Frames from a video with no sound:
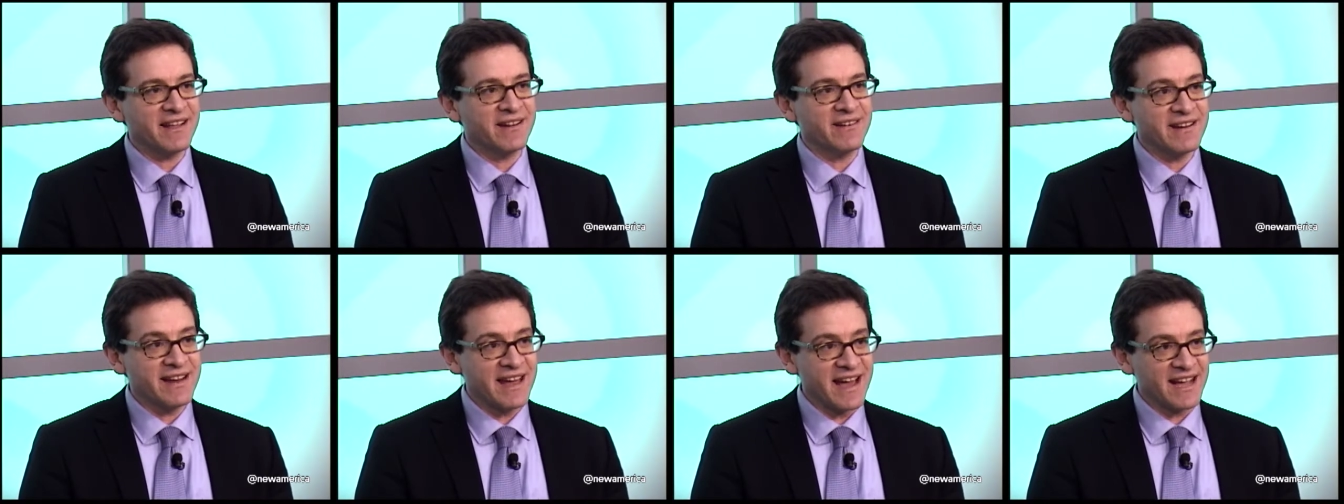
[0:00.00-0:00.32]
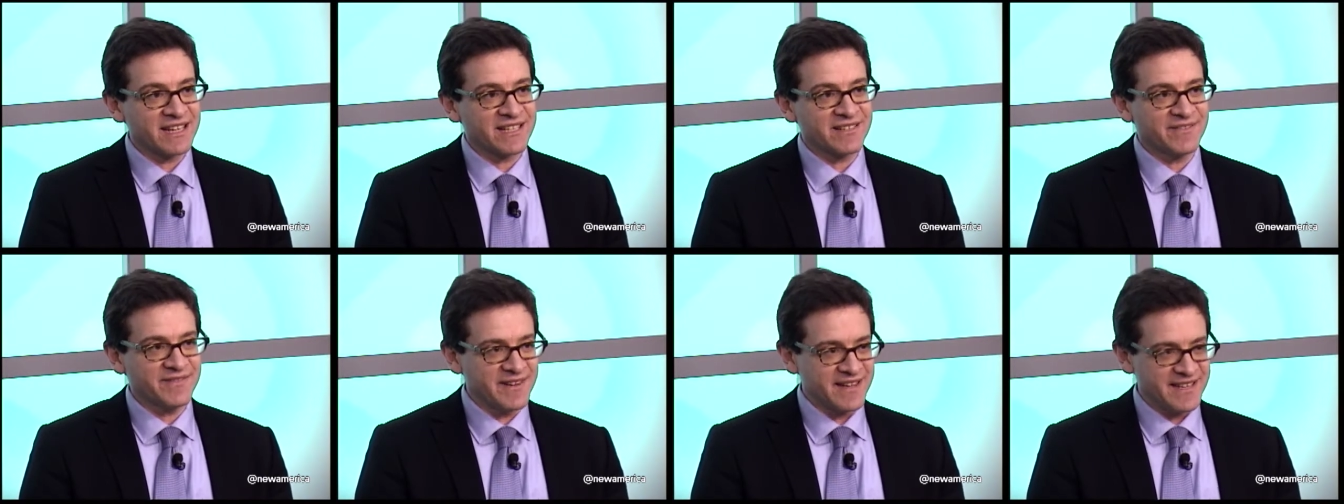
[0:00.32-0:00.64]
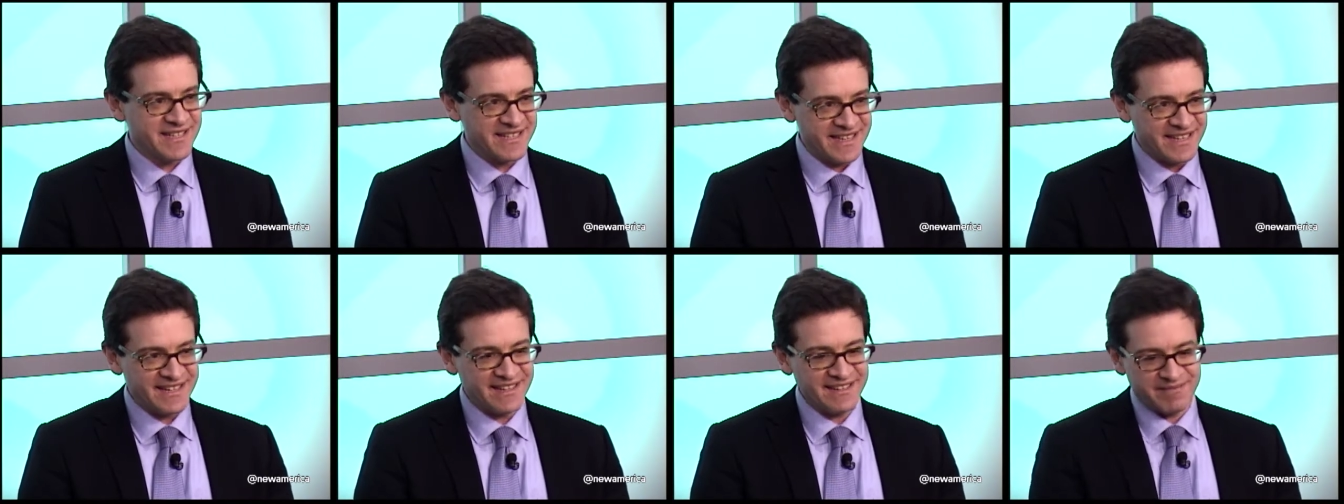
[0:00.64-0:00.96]
your next
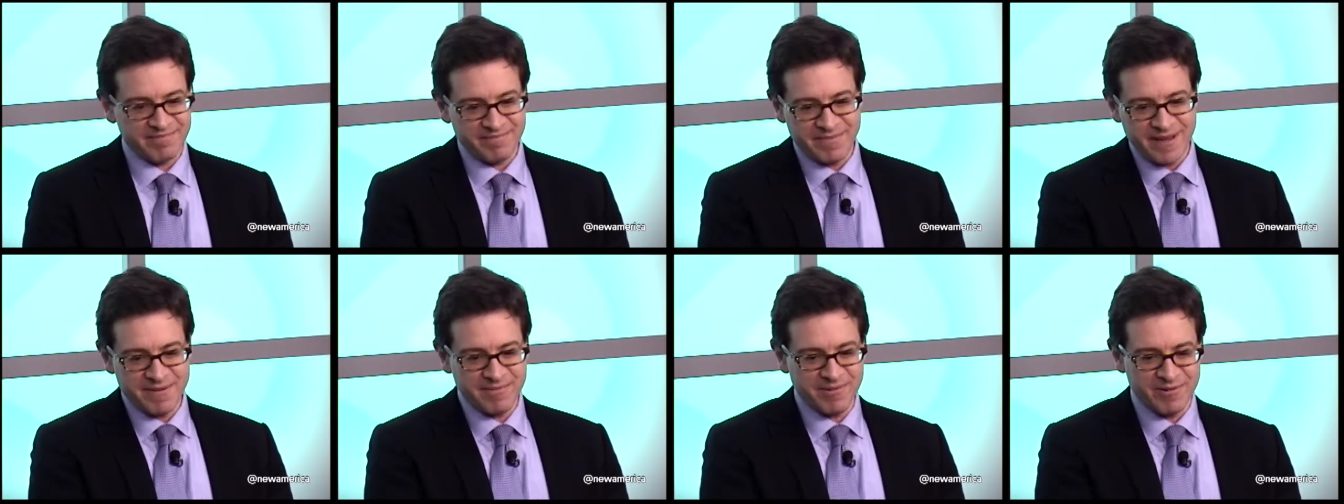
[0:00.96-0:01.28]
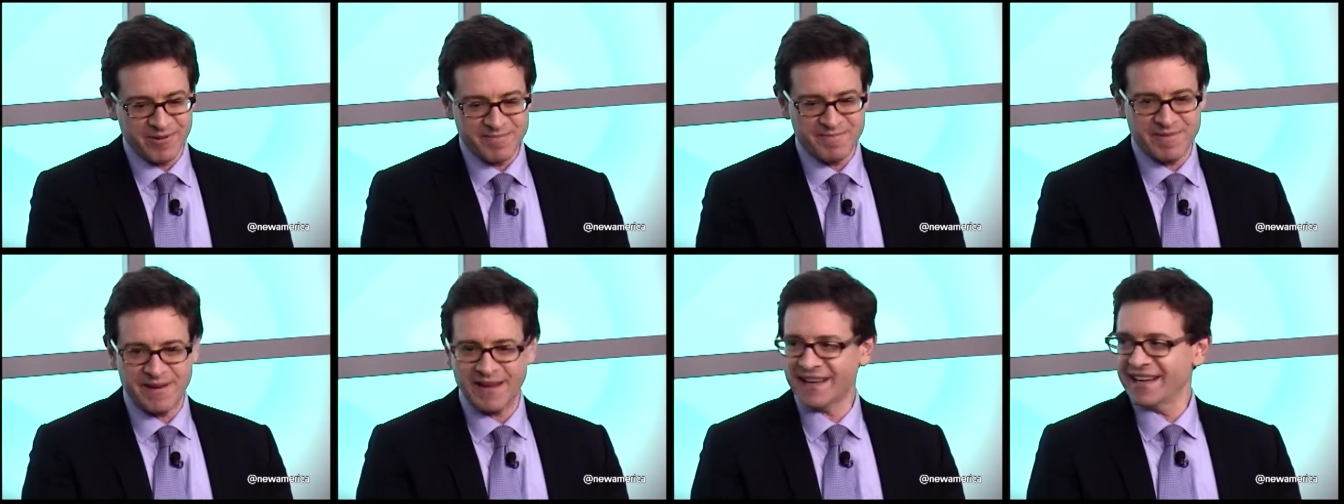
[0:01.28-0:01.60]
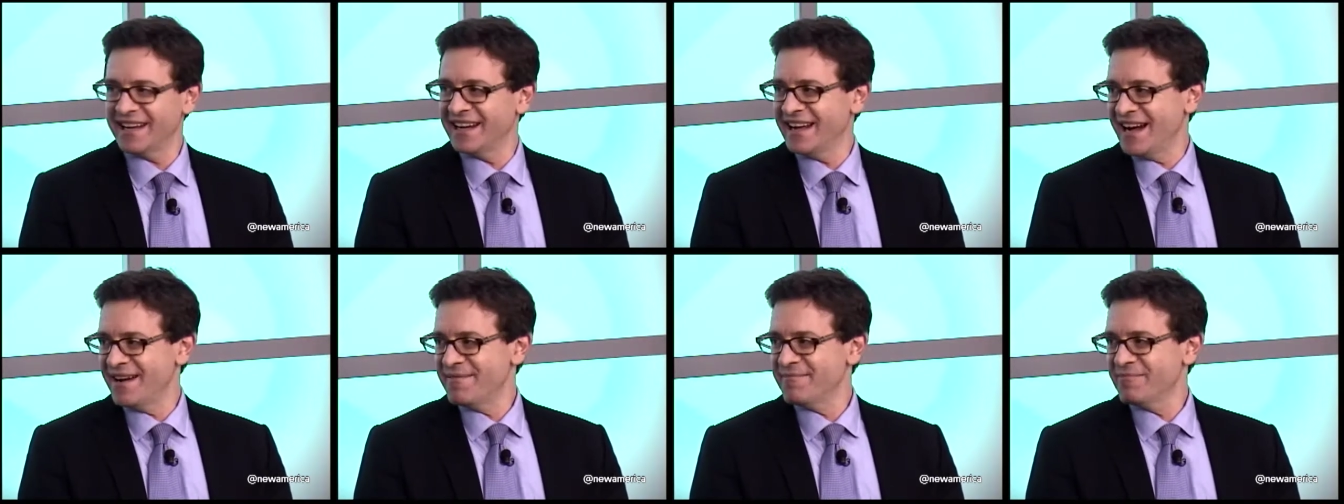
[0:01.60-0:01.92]
visit, people would pick
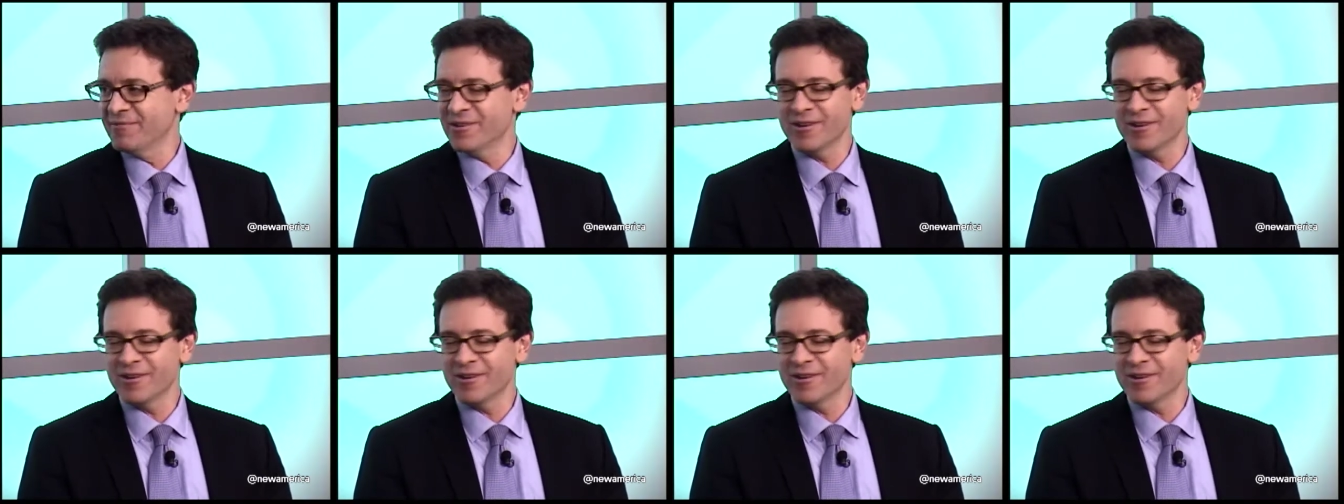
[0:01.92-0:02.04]
it up,